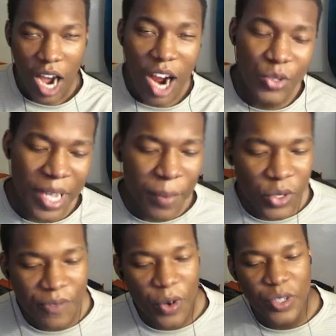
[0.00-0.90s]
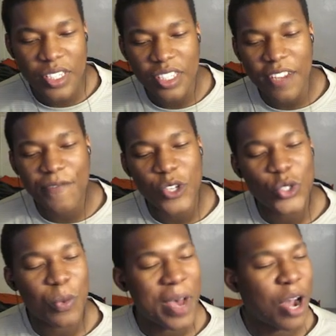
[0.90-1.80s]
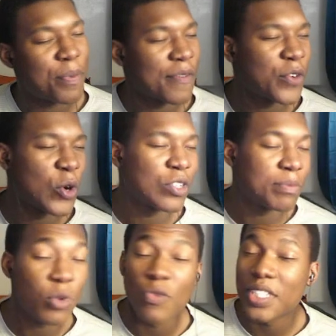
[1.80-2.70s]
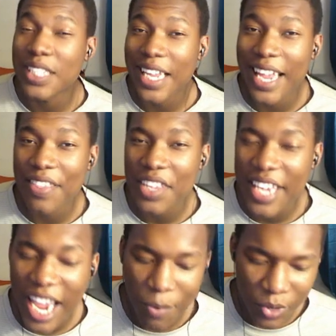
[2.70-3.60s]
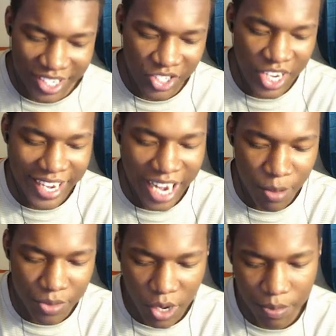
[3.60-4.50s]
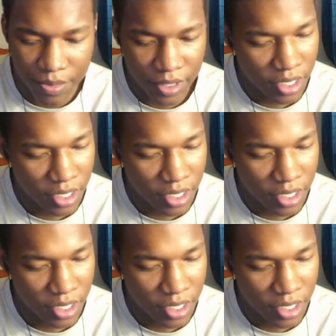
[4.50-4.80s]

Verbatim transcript: All right, so we got Multiverse is the official Powerpuff Girls move set in the game. Let's check it out. All